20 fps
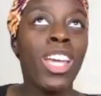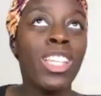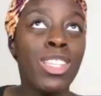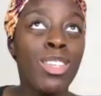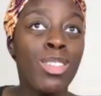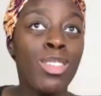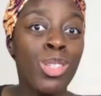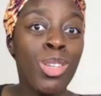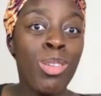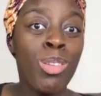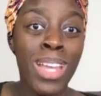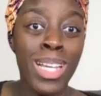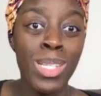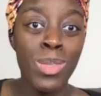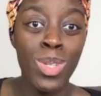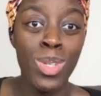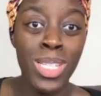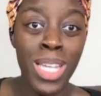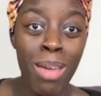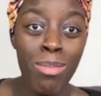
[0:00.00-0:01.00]
to assume that's
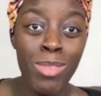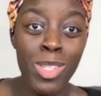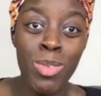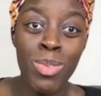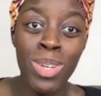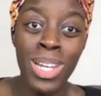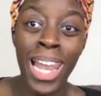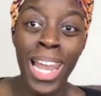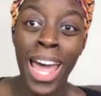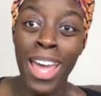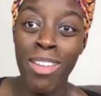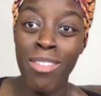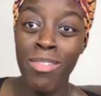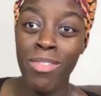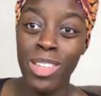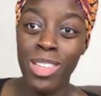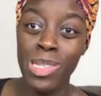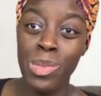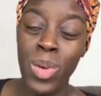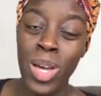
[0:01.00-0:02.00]
what's kept you alive
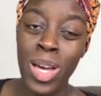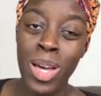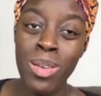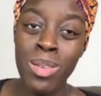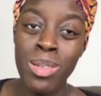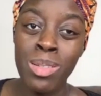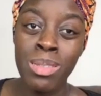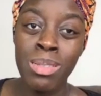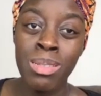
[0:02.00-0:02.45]
as well.